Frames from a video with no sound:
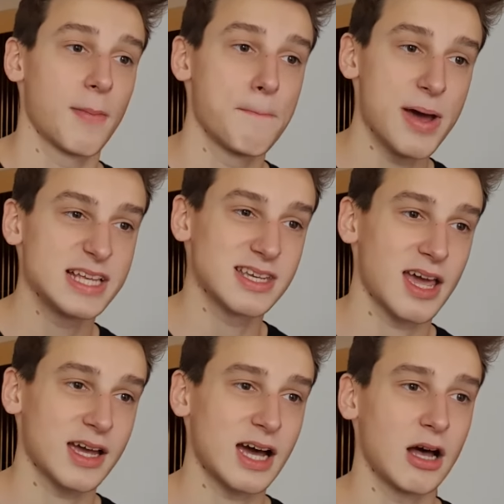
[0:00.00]
basic
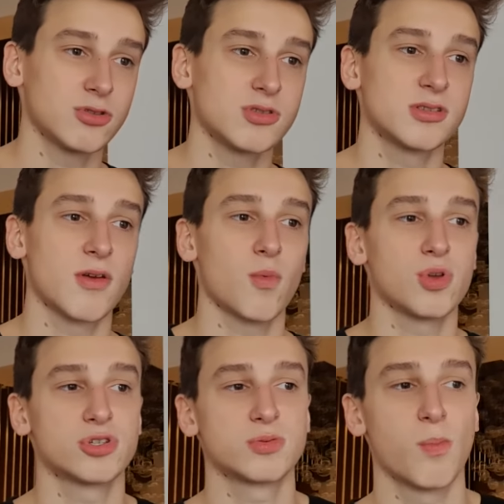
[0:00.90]
account
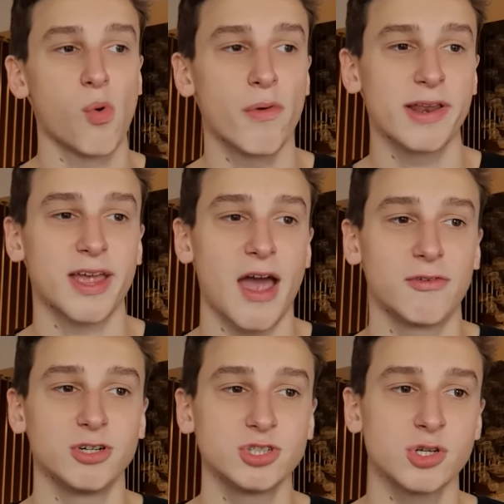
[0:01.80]
with moving
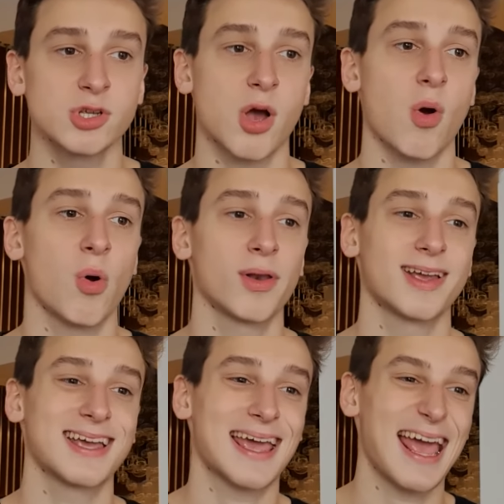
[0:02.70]
averages on
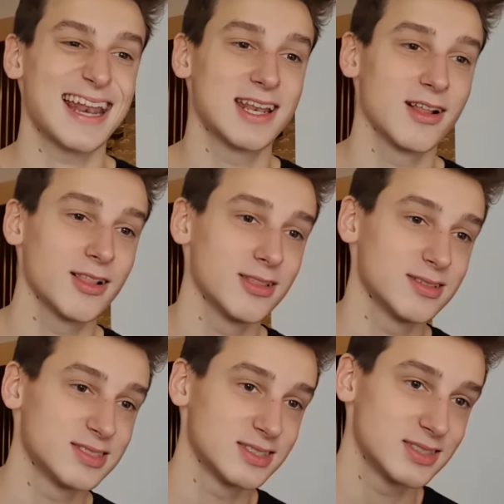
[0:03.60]

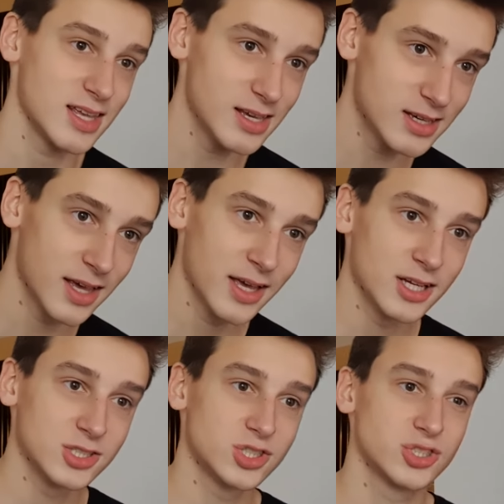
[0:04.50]
candlestick
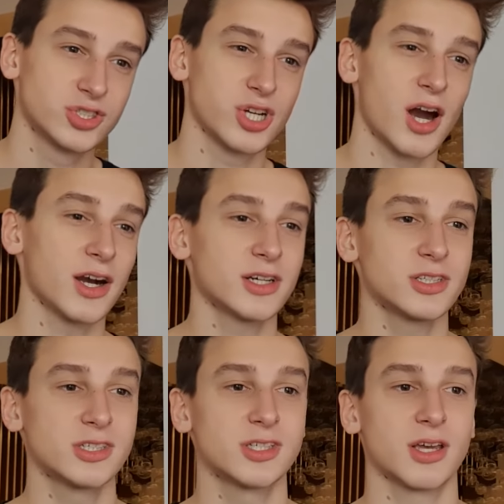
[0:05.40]

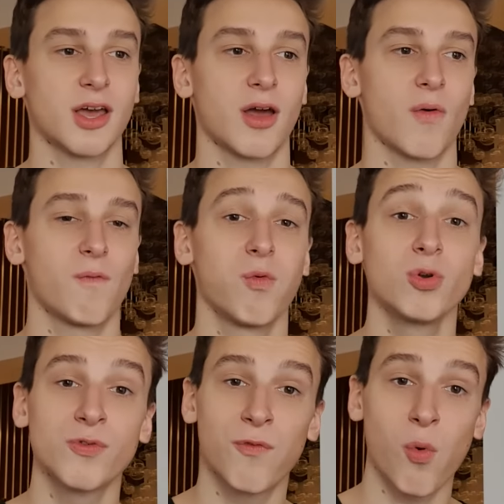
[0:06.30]
charts
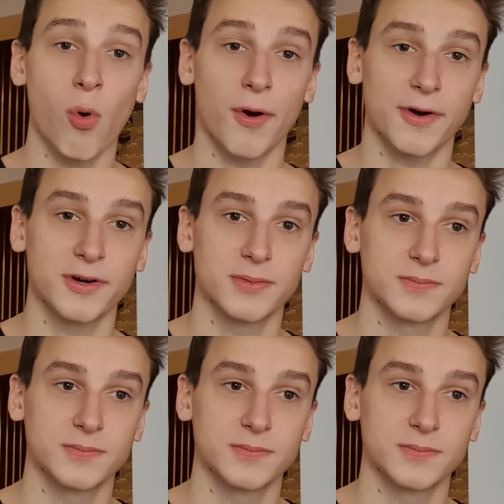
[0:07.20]
would work.